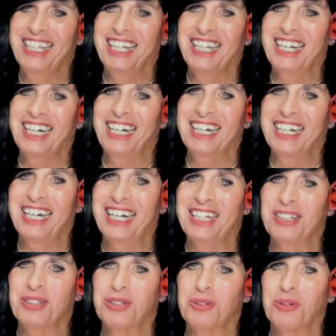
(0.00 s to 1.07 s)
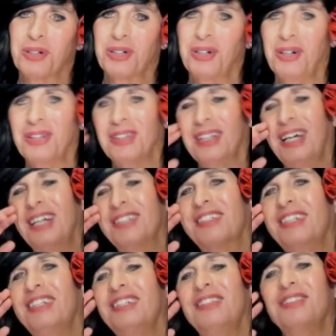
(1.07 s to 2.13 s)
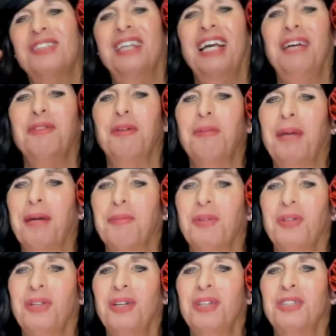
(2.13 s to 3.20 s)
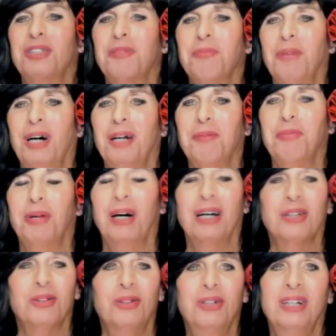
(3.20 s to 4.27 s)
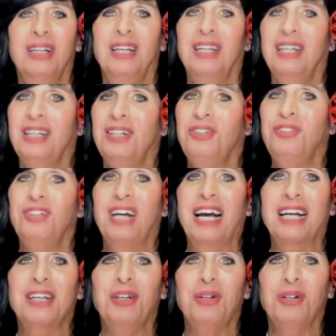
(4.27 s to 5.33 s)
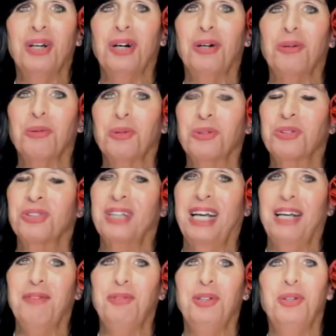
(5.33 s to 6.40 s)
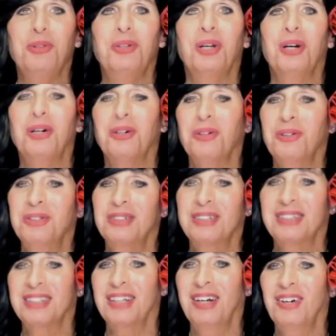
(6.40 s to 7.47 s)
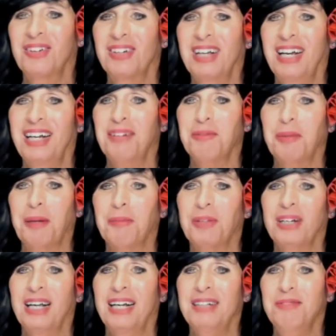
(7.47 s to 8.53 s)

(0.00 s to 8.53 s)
I got a store called Luskin's. Hey, remember this mud puddle? Jack, you know, will save you dough. Okay, remember that?